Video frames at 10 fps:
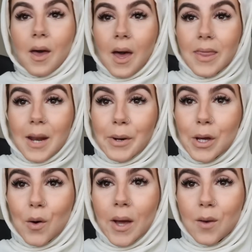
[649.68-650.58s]
And then I'm going
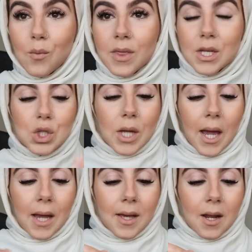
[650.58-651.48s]
to go in with this
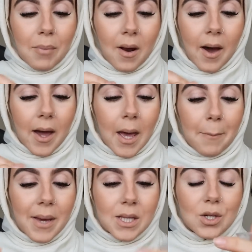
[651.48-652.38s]
shade and apply a
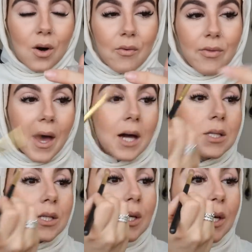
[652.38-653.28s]
bit of
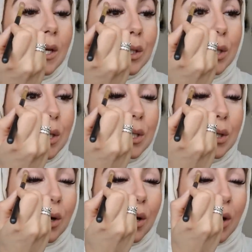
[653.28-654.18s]
that
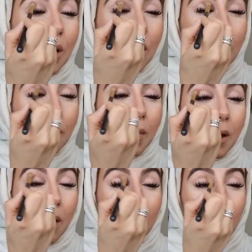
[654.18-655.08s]
just on
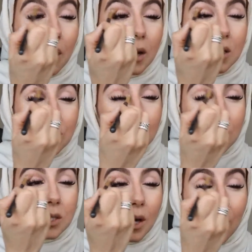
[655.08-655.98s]
my eyelids,
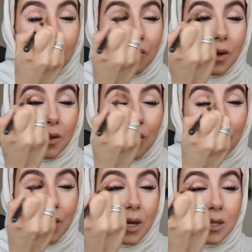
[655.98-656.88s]
just kind of in the
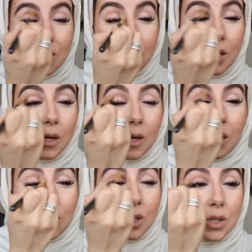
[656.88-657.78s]
crease,
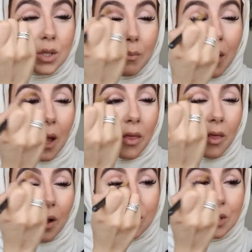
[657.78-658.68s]
just to blend
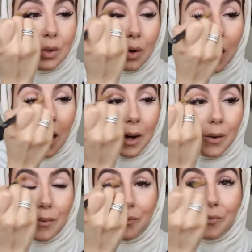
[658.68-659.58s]
that all out.